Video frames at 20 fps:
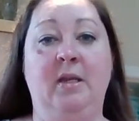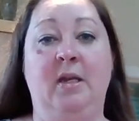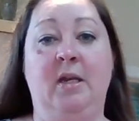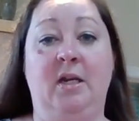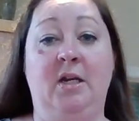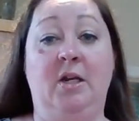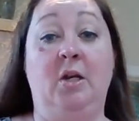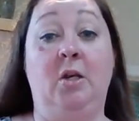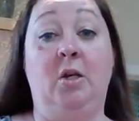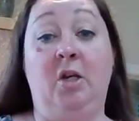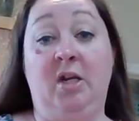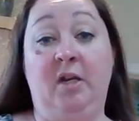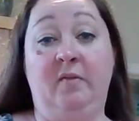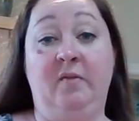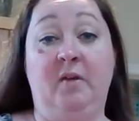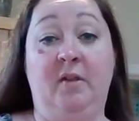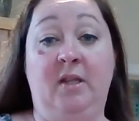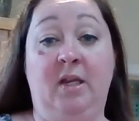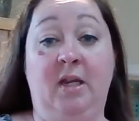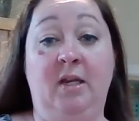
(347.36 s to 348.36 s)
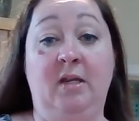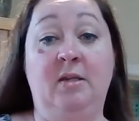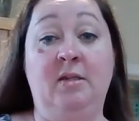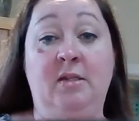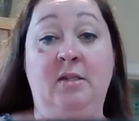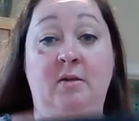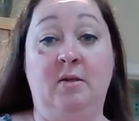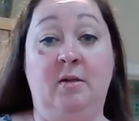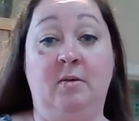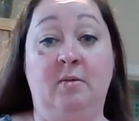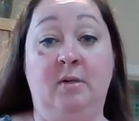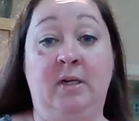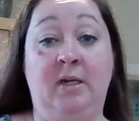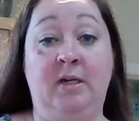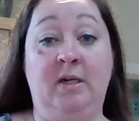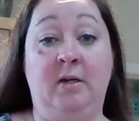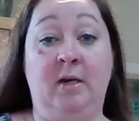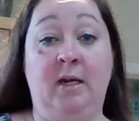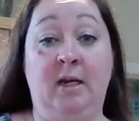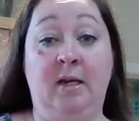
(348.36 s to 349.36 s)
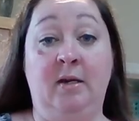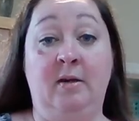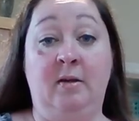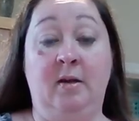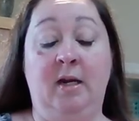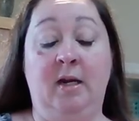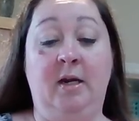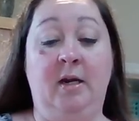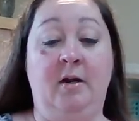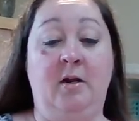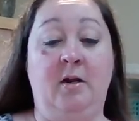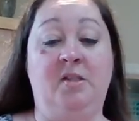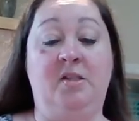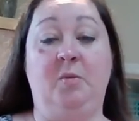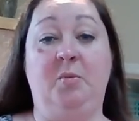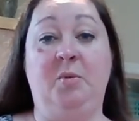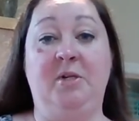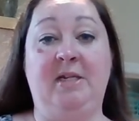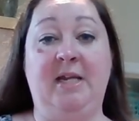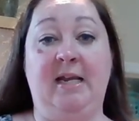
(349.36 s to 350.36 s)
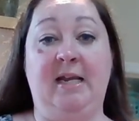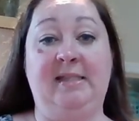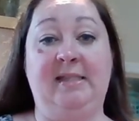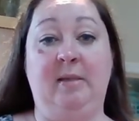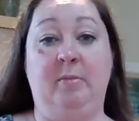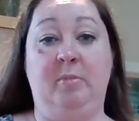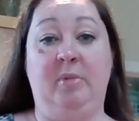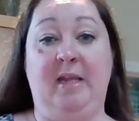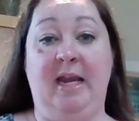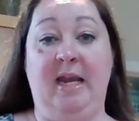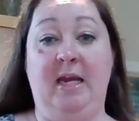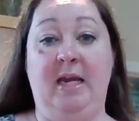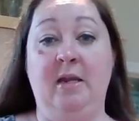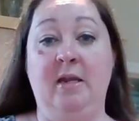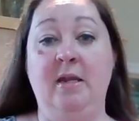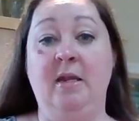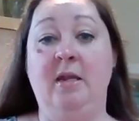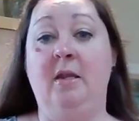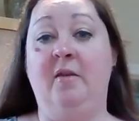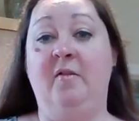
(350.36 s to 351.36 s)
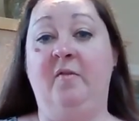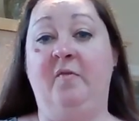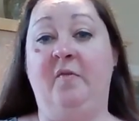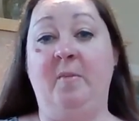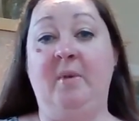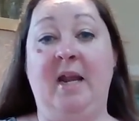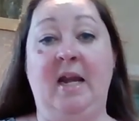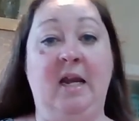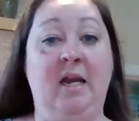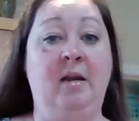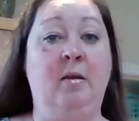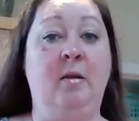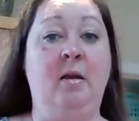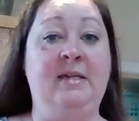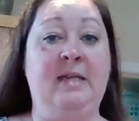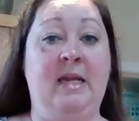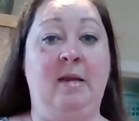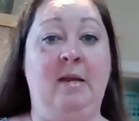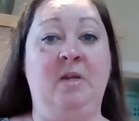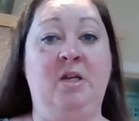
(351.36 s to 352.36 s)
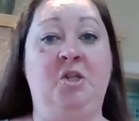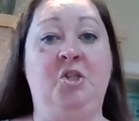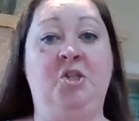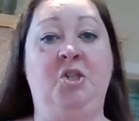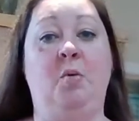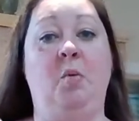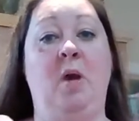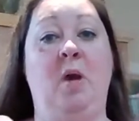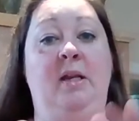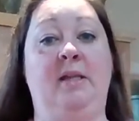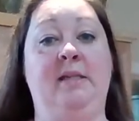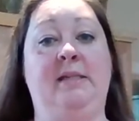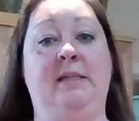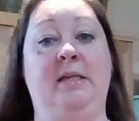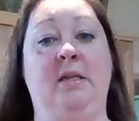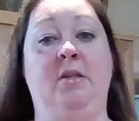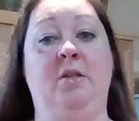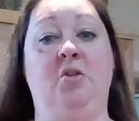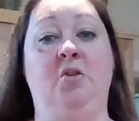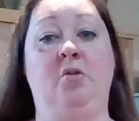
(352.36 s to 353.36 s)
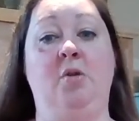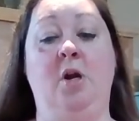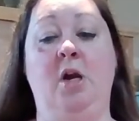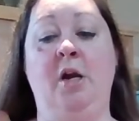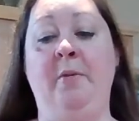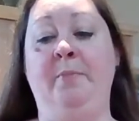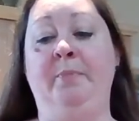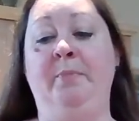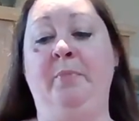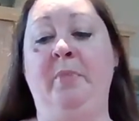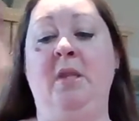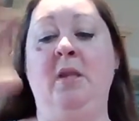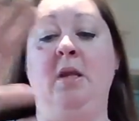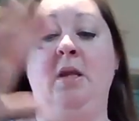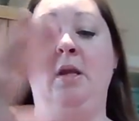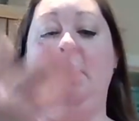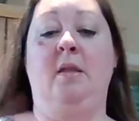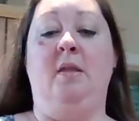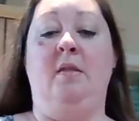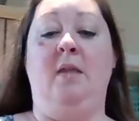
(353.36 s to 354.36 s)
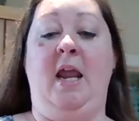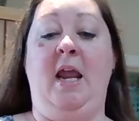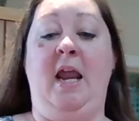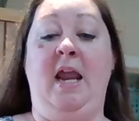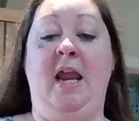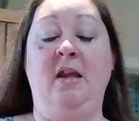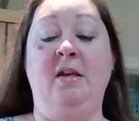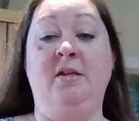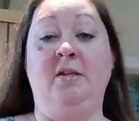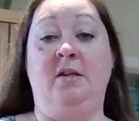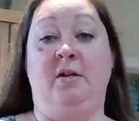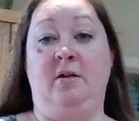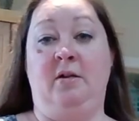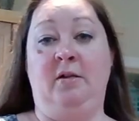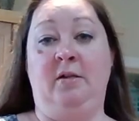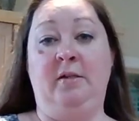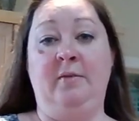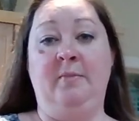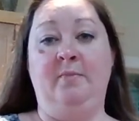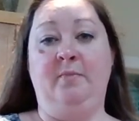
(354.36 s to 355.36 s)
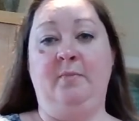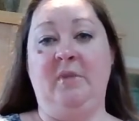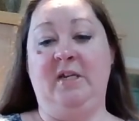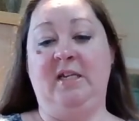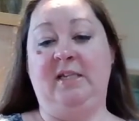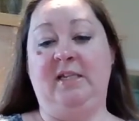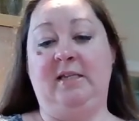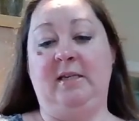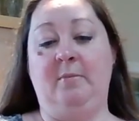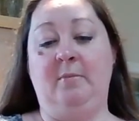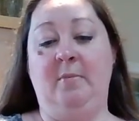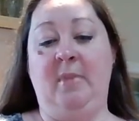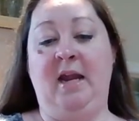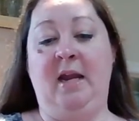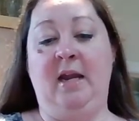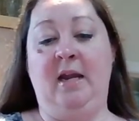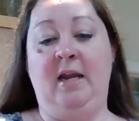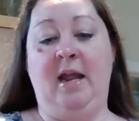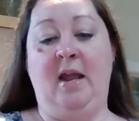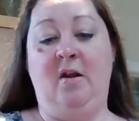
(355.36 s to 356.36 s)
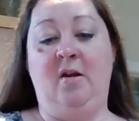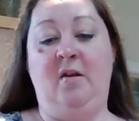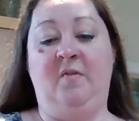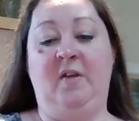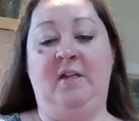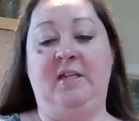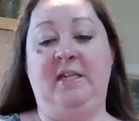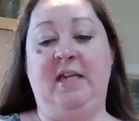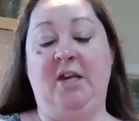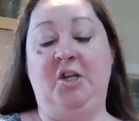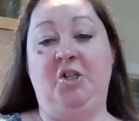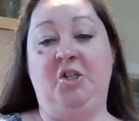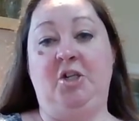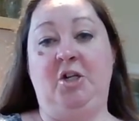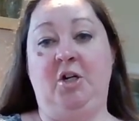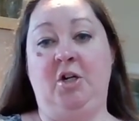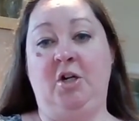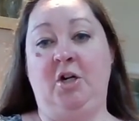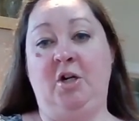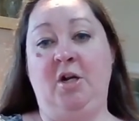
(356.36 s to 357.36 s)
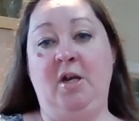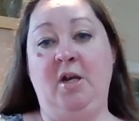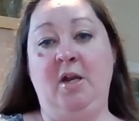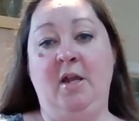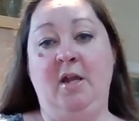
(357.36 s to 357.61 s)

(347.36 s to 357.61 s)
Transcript: and you're looking for things, you don't hit your hand on it. It also protects the blade from getting damaged while it's in the drawer. The handle is made out of a texture